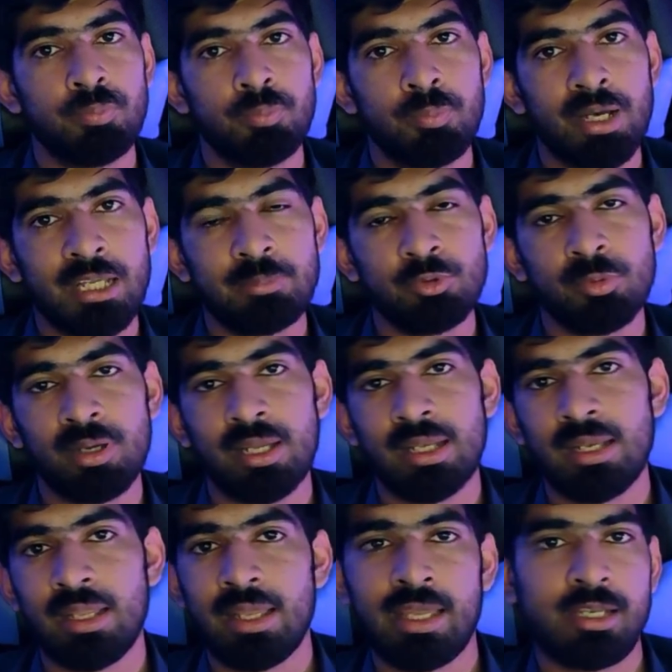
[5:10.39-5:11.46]
my mobile
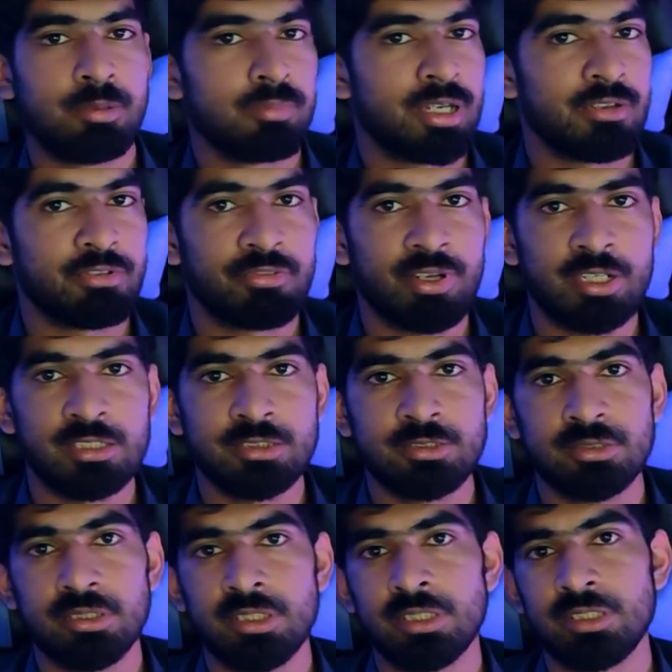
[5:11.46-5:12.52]
and my
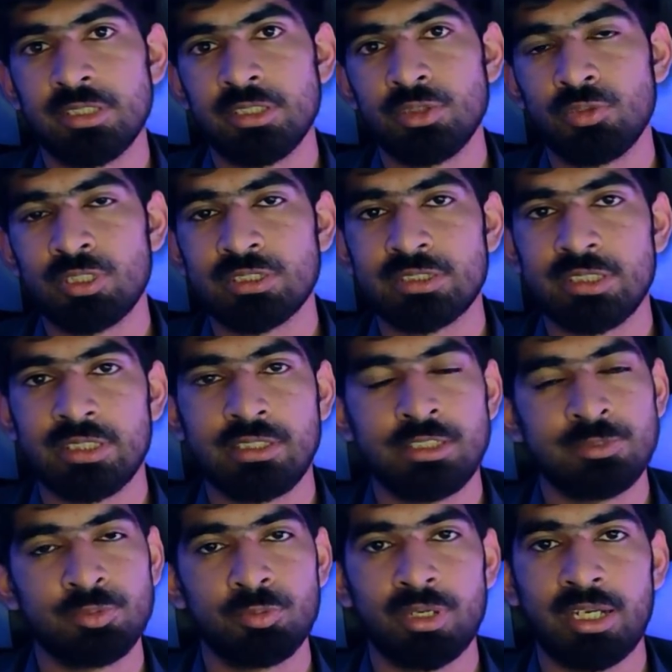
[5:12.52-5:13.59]
friends in the USA, his
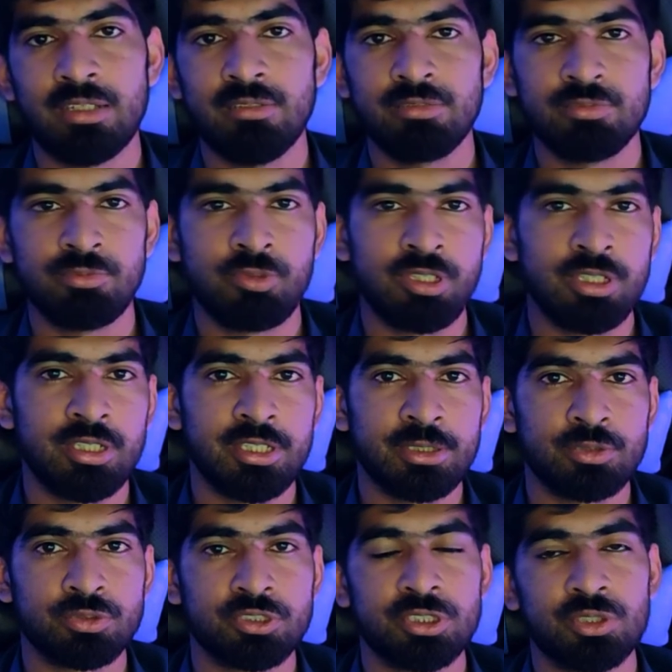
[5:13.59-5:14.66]
mobile will need
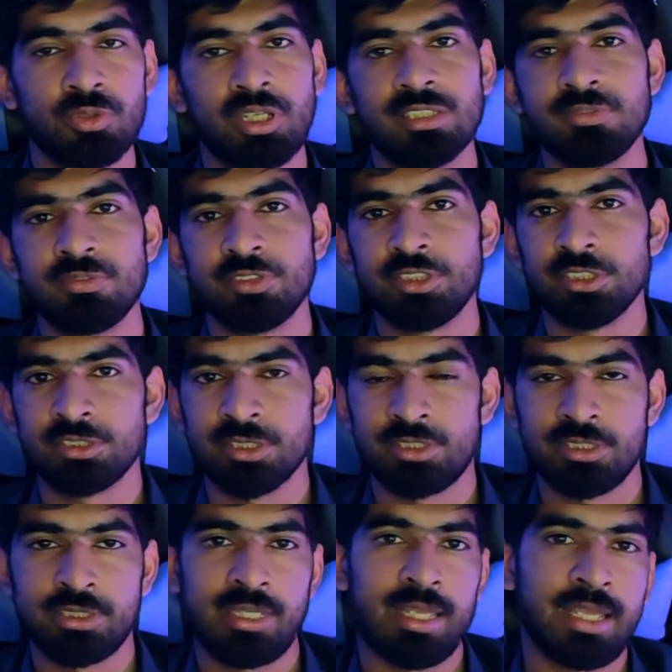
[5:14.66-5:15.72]
to synchronize with each
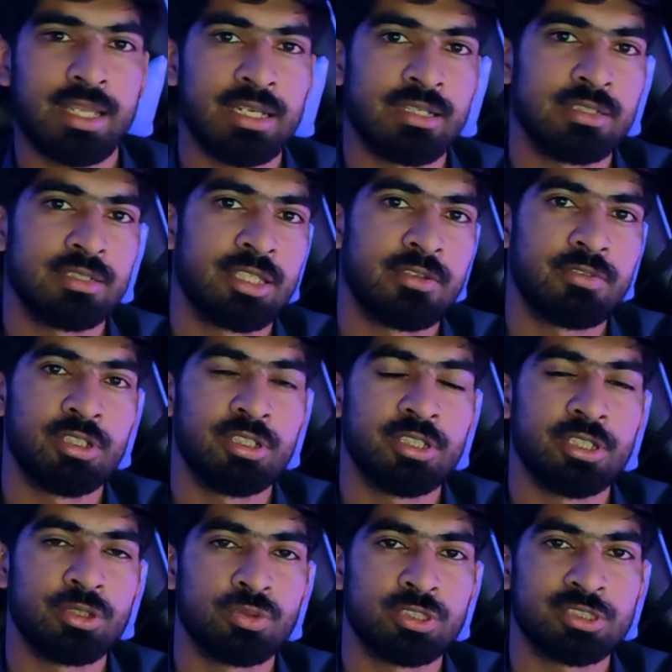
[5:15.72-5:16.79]
other and they will
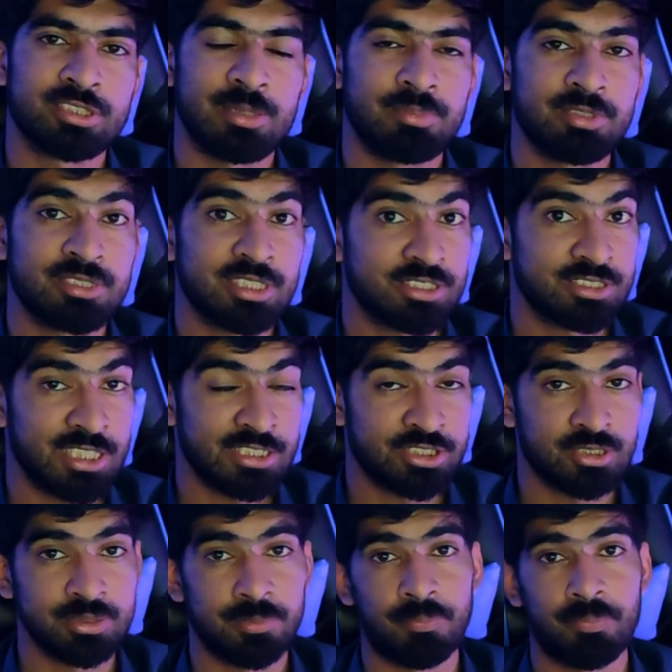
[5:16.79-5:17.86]
need to establish a session.